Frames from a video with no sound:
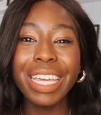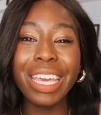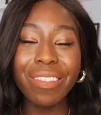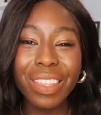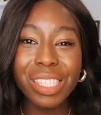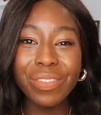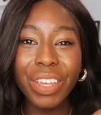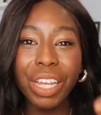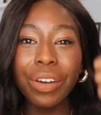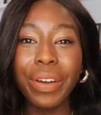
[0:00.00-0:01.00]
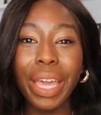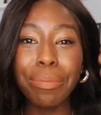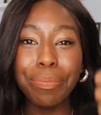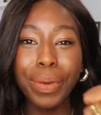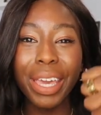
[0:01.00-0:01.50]
give this video
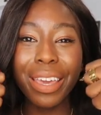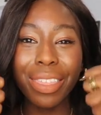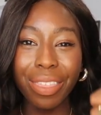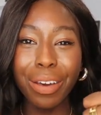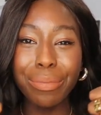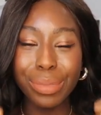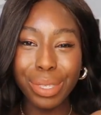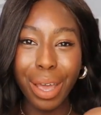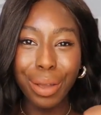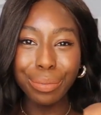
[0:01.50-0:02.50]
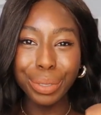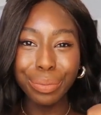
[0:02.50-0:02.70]
a big thumbs up.